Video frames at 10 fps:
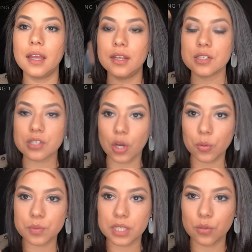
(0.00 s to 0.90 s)

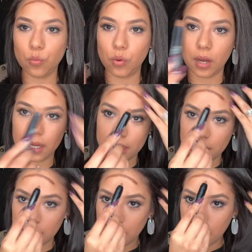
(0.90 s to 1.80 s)
sculpting 1.
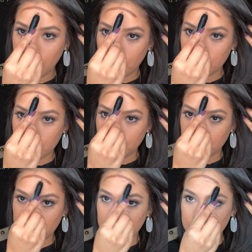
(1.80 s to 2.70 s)
I'm going to
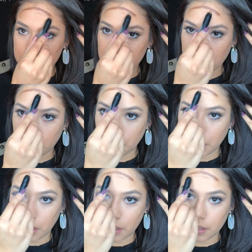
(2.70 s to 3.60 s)
put this at the
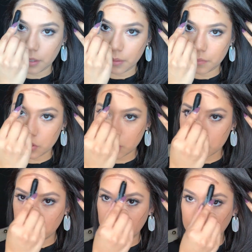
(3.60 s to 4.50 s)
bottom just like